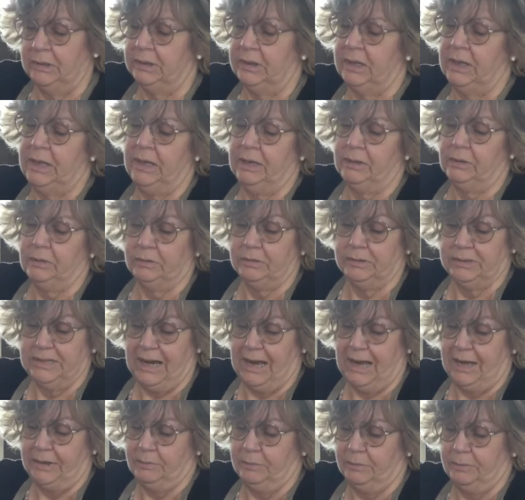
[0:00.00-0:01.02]
and her
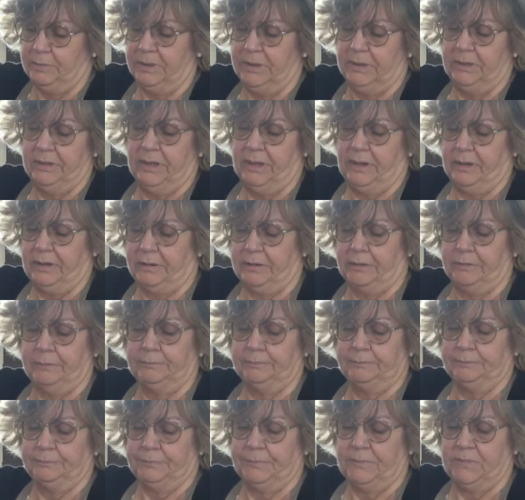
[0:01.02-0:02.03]
dad will be there,
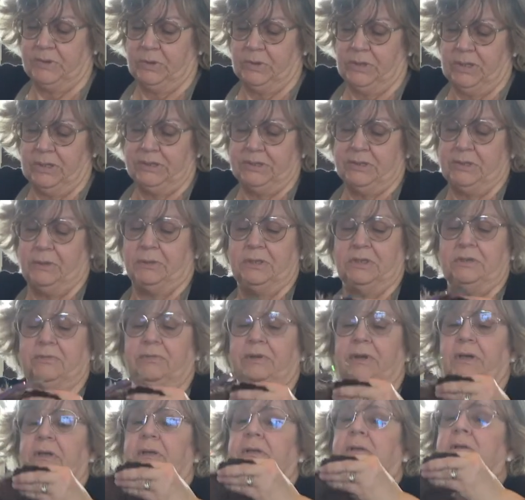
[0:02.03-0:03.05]
so that's always
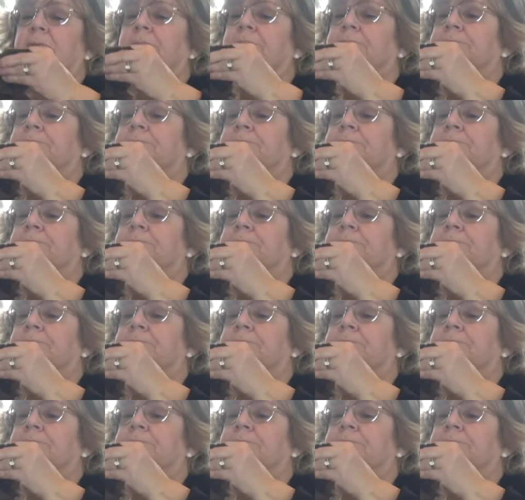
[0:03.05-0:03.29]
fun.